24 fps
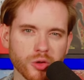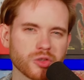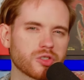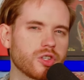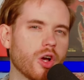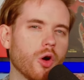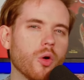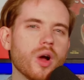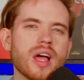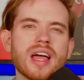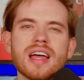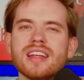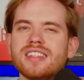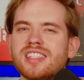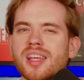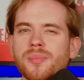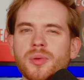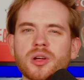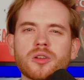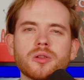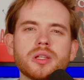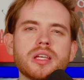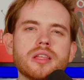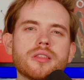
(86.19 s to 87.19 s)
So
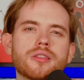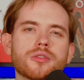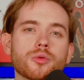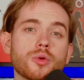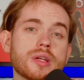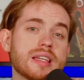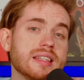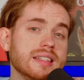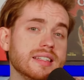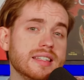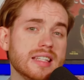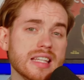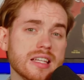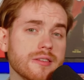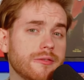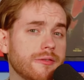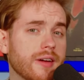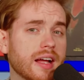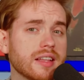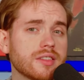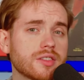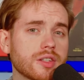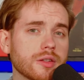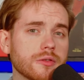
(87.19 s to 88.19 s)
typically 3
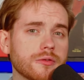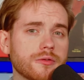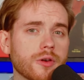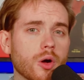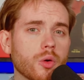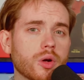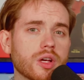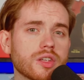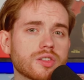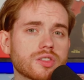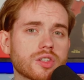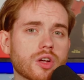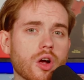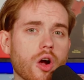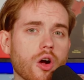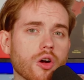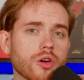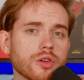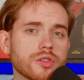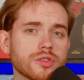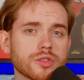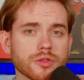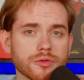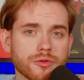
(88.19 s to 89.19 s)
defensive focused
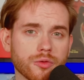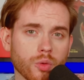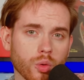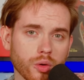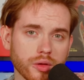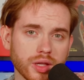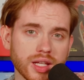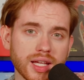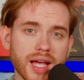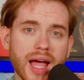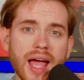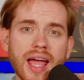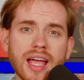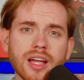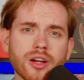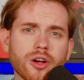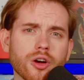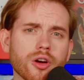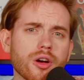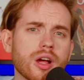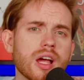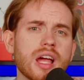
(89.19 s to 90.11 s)
cards for the anchor,